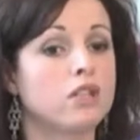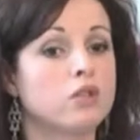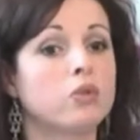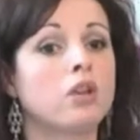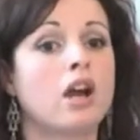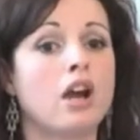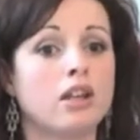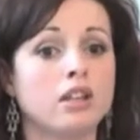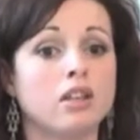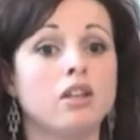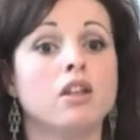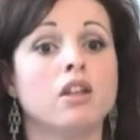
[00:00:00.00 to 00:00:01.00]
So the
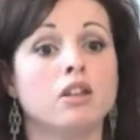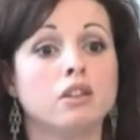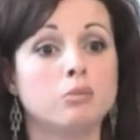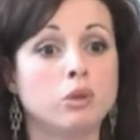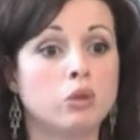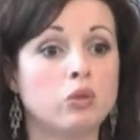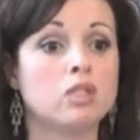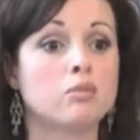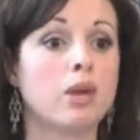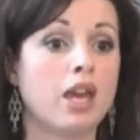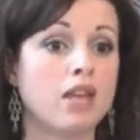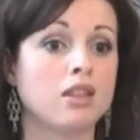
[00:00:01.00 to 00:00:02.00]
higher the bonus
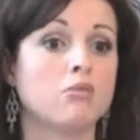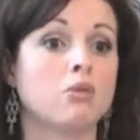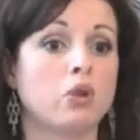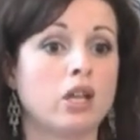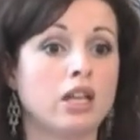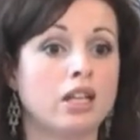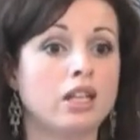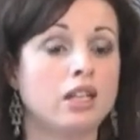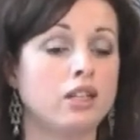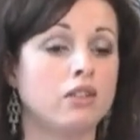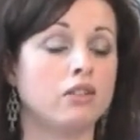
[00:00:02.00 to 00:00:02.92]
pay, the more likely,